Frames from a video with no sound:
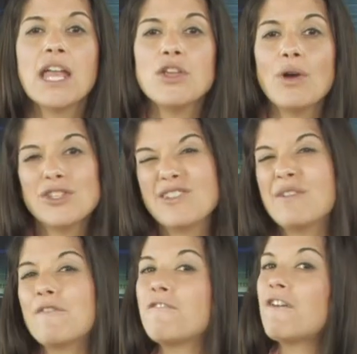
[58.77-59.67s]
You also
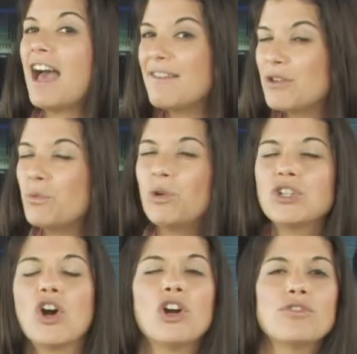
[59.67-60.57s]
have a five in one
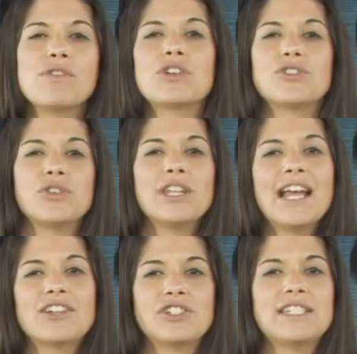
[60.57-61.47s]
card reader, so you can
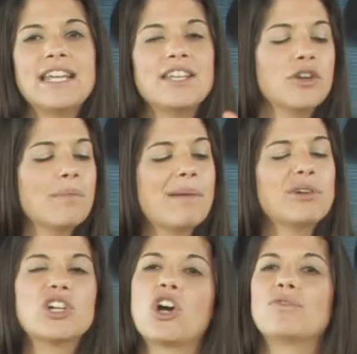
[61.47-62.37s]
actually take your
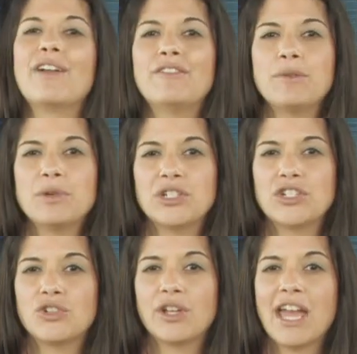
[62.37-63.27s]
memory card right from your
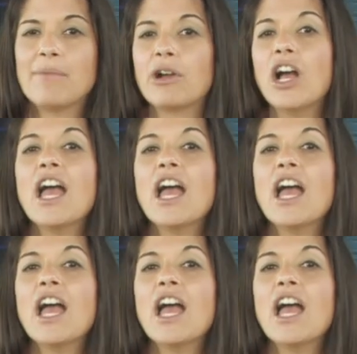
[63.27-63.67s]
digital camera